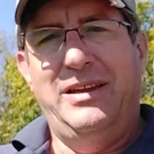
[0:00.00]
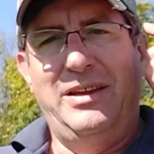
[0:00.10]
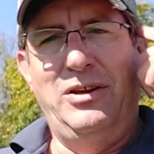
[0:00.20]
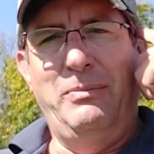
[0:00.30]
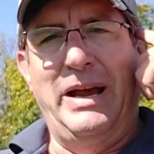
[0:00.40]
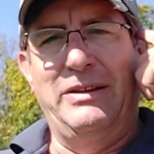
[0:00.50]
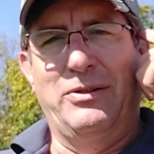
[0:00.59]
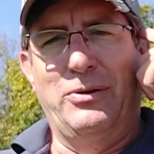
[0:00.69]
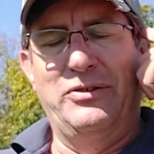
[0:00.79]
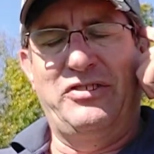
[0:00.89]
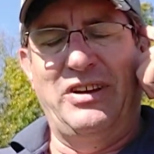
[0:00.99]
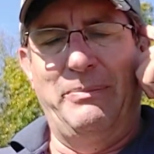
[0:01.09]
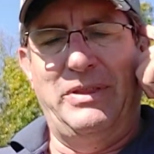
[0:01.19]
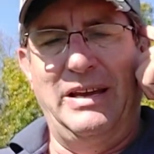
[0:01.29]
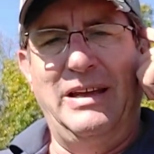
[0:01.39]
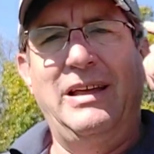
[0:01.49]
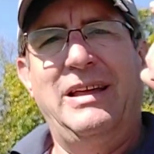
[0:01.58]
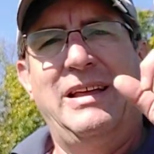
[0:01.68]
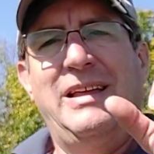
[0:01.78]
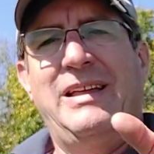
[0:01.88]
you might learn something
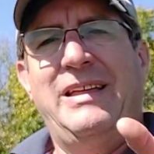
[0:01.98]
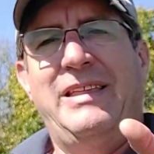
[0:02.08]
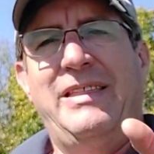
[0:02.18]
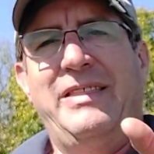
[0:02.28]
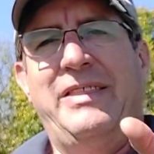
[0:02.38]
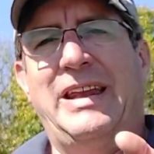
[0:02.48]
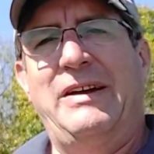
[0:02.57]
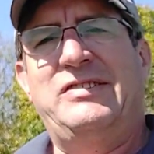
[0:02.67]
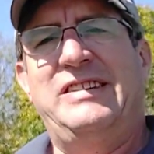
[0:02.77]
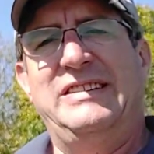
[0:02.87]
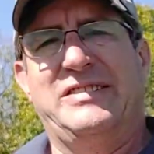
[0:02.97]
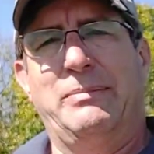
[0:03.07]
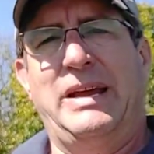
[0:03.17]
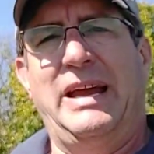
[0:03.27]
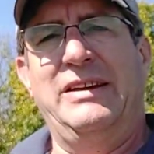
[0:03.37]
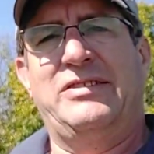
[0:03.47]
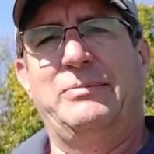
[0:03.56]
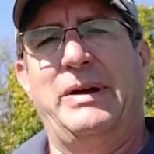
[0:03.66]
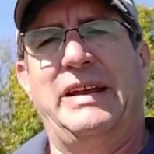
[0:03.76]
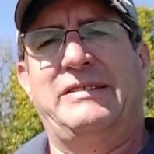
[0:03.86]
that I've seen some cases,
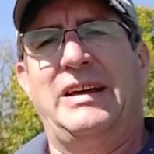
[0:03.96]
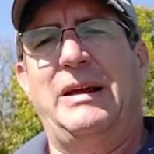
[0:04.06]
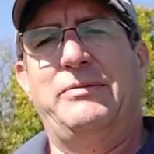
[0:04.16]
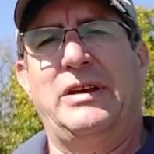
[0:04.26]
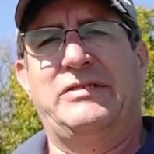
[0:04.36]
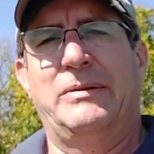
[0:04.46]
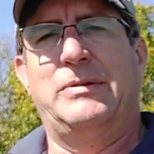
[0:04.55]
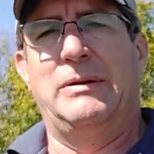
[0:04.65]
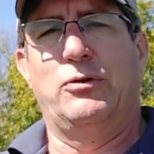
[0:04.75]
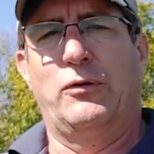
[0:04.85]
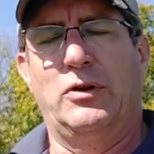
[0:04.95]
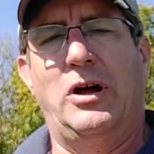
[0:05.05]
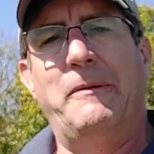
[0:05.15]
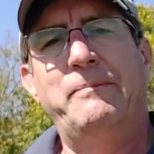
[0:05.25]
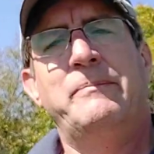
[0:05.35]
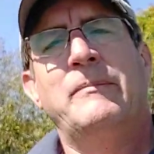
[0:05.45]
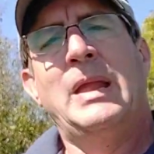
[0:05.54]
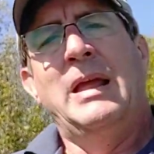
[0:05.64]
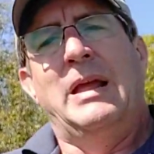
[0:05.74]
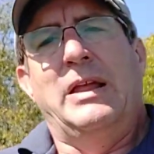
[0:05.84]
but at times I sometimes overlook.
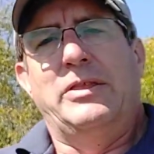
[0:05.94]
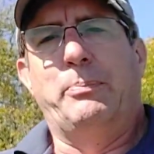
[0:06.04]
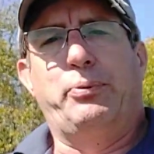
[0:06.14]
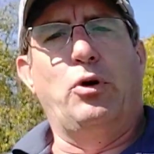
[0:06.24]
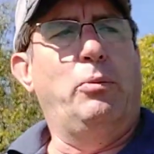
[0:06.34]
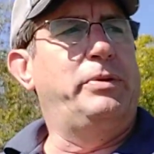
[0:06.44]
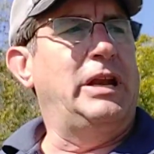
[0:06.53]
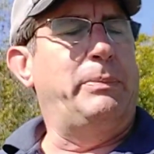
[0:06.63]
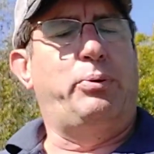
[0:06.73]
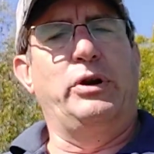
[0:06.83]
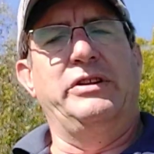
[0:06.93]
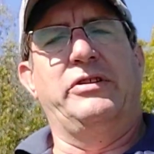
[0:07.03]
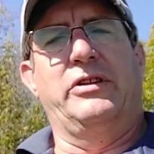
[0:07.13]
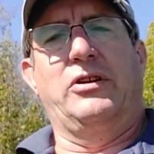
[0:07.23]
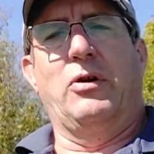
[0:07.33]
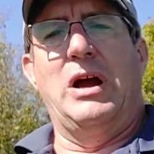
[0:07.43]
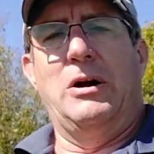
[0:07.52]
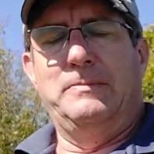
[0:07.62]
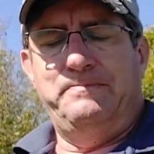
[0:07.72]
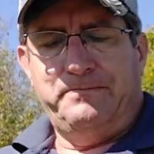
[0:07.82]
The probe that I put into the
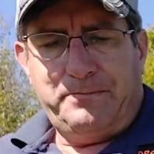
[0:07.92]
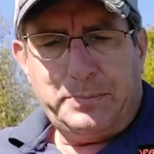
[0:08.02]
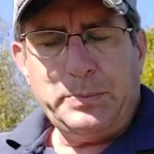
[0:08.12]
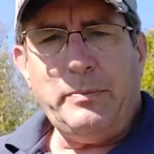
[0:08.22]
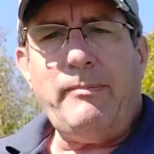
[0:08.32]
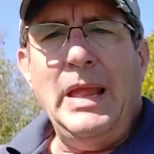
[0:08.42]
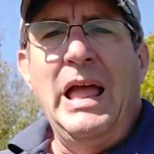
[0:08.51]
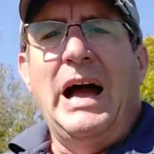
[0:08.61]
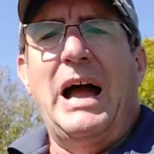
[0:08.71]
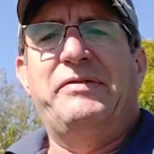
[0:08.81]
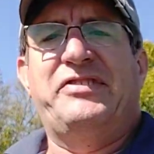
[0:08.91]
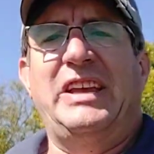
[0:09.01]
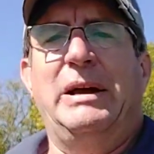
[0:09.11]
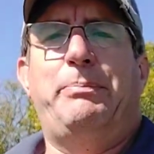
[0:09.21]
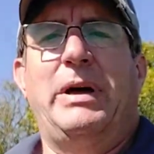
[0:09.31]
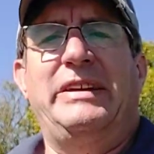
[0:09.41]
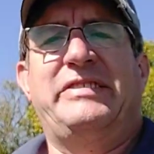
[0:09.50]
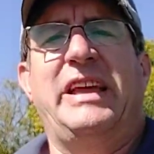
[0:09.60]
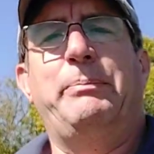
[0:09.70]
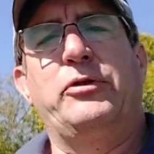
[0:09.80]
ground, I
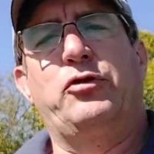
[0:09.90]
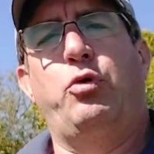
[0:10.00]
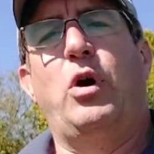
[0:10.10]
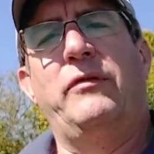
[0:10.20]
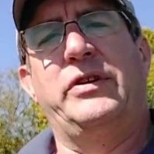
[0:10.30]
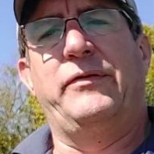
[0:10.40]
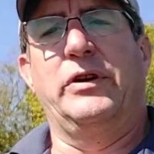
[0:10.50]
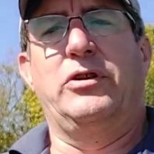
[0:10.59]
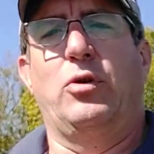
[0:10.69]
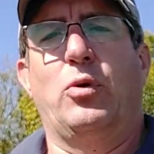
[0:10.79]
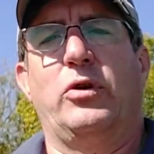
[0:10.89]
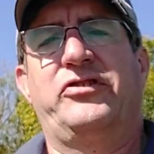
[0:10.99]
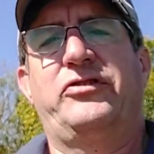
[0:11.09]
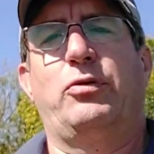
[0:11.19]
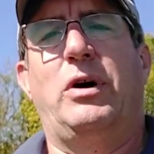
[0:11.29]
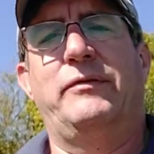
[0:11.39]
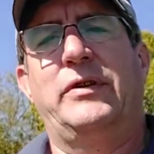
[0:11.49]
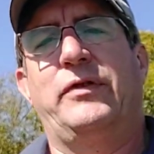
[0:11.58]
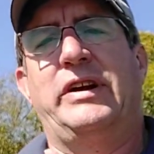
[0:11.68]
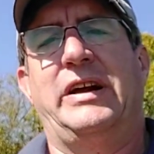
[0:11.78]
sampled 12 different cores, 12
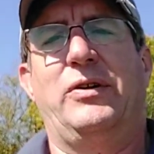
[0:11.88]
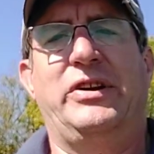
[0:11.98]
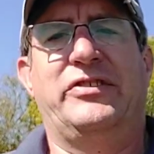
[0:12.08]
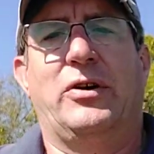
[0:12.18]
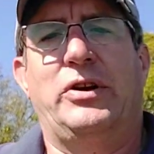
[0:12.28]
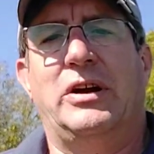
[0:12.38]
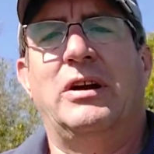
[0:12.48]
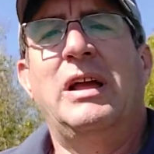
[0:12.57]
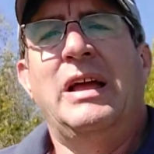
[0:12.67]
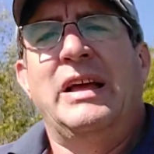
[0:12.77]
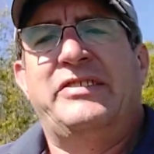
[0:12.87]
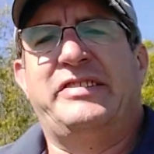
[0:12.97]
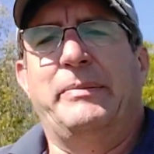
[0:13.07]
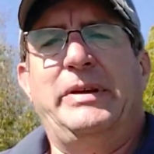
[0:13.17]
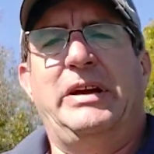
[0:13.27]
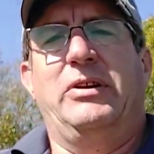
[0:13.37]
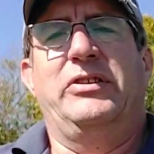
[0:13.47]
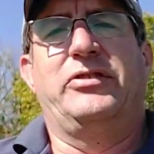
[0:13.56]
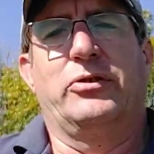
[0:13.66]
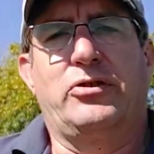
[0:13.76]
different areas out here. Some of the
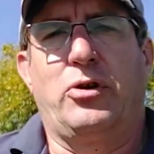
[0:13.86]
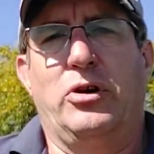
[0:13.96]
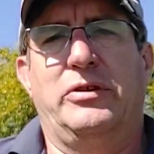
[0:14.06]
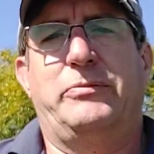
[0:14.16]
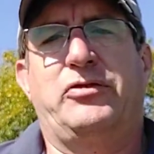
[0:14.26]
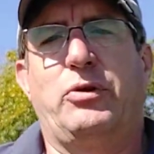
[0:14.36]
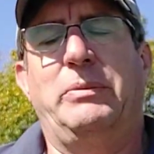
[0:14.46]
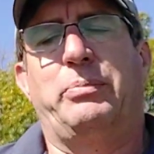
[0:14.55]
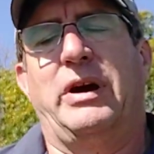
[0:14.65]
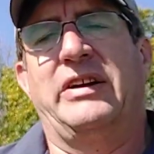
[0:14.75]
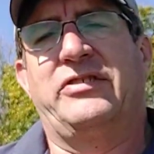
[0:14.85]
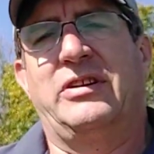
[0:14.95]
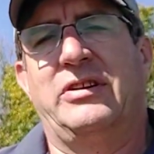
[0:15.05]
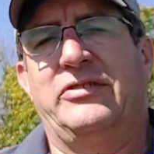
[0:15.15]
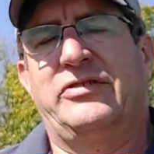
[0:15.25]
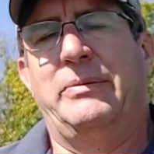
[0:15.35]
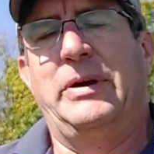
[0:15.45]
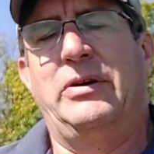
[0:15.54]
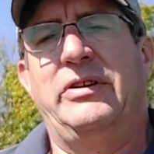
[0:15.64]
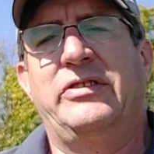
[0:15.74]
areas are current straight brassicas. Some
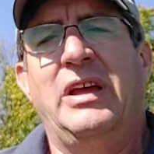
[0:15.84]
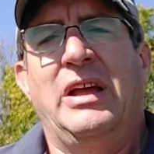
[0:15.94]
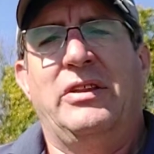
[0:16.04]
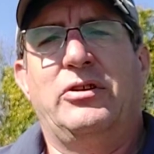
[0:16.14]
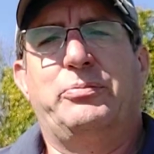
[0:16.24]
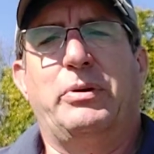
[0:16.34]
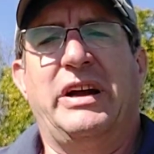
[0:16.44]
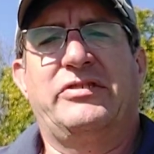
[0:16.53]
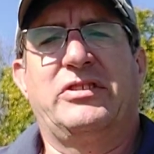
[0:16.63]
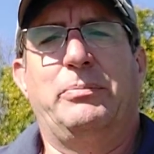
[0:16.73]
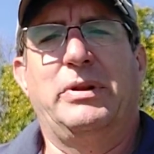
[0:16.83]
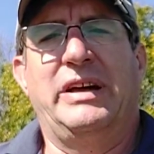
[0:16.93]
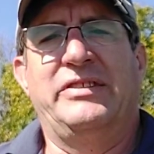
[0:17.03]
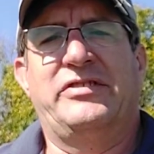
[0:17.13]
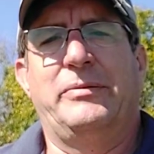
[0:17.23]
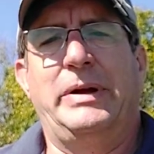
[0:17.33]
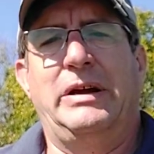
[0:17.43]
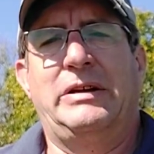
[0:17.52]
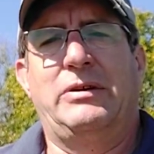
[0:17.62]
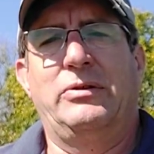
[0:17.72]
areas there's brassica blends. Some
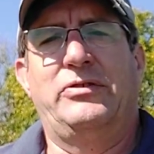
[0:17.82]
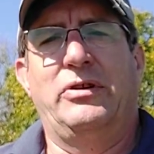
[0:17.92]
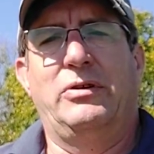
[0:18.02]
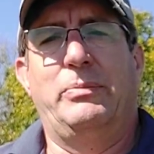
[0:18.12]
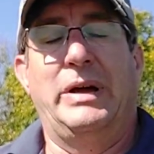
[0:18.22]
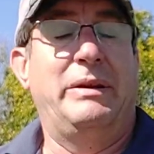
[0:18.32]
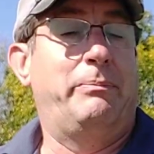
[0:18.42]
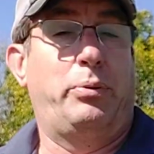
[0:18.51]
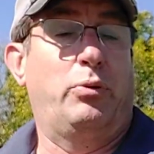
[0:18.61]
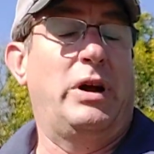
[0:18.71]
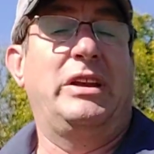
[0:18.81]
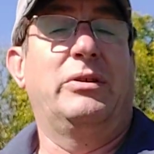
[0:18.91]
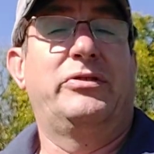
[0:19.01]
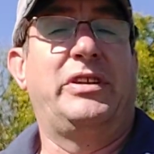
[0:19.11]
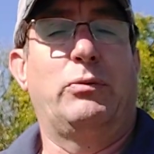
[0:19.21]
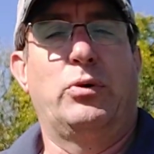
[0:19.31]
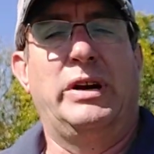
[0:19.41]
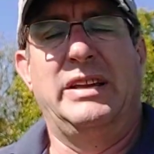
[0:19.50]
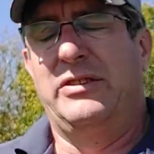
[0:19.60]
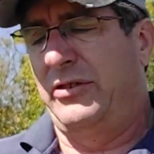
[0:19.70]
acres there have been perennials that
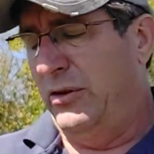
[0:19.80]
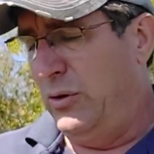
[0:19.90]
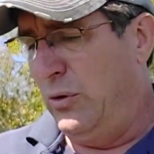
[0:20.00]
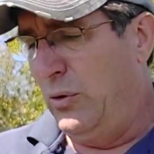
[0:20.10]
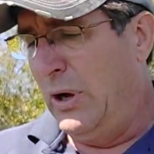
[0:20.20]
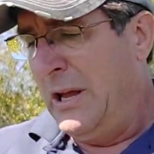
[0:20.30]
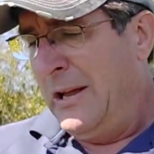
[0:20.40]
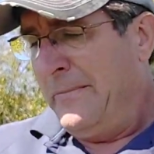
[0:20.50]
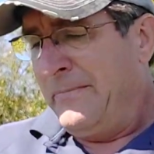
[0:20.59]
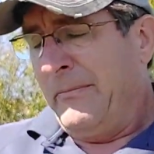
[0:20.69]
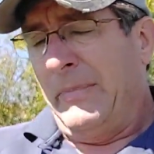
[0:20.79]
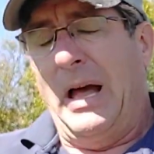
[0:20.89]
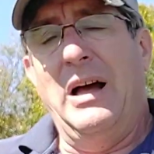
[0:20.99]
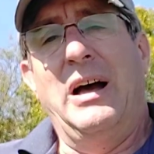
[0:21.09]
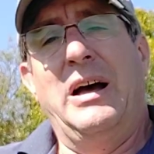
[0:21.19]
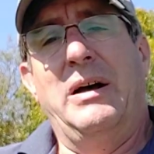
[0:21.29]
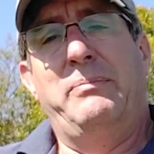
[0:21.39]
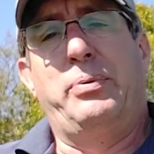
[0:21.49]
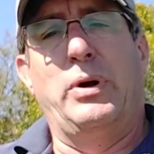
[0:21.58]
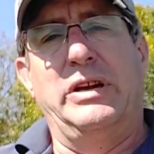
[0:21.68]
were into
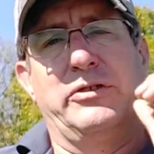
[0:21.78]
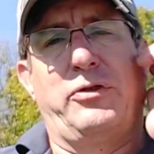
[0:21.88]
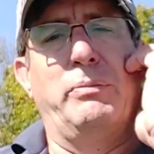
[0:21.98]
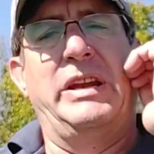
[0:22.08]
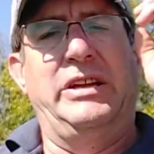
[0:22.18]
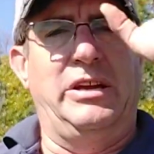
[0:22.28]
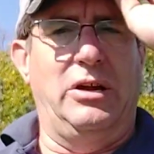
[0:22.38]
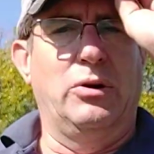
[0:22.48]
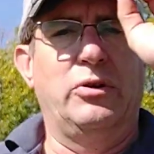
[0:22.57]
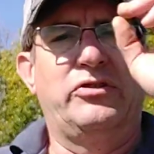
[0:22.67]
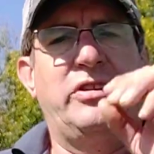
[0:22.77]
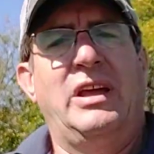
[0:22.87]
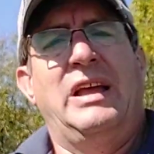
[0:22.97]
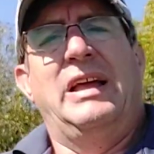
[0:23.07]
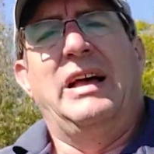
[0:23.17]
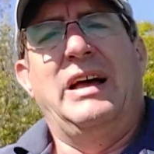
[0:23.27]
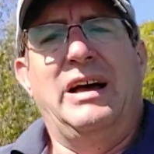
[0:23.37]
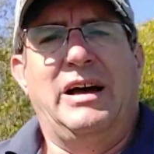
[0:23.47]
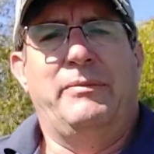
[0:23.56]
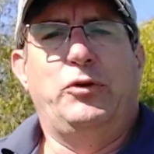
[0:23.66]
perennials for many years,
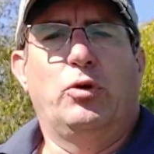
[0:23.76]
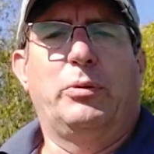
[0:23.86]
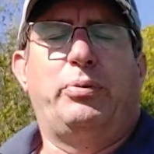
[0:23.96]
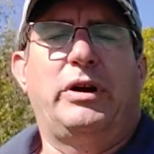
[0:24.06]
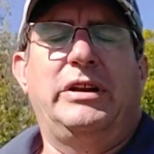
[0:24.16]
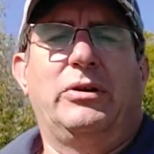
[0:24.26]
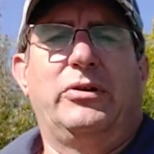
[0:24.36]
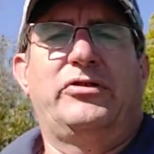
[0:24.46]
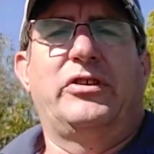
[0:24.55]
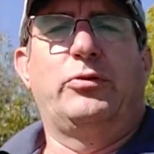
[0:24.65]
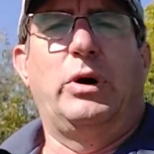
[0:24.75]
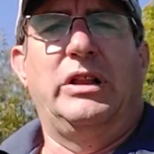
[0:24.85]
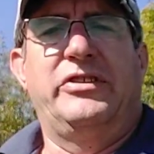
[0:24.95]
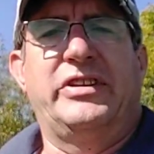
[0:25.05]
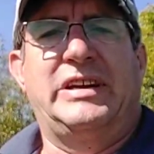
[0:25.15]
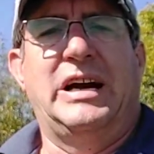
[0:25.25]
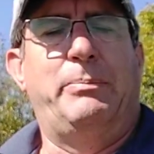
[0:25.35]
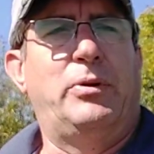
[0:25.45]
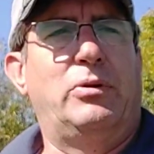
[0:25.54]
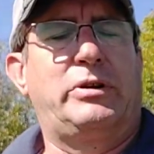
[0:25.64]
newer perennials, as well as a
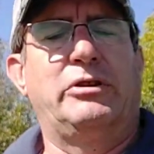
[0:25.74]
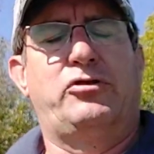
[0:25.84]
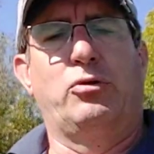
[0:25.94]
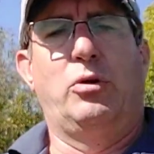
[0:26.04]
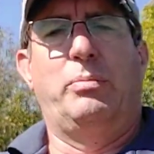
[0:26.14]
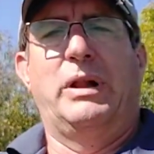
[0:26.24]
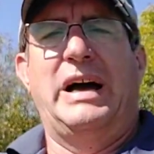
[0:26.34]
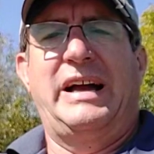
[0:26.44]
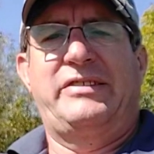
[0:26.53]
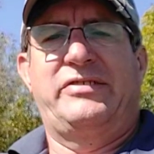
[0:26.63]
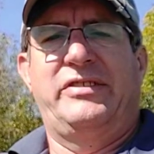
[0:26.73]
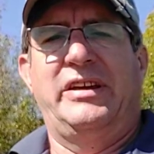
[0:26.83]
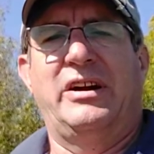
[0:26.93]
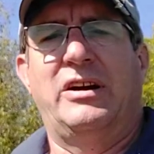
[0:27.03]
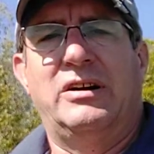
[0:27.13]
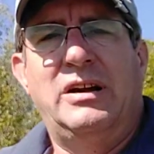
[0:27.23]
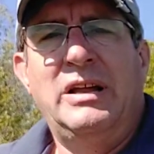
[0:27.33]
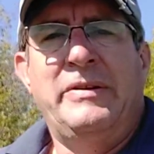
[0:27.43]
couple control blocks that are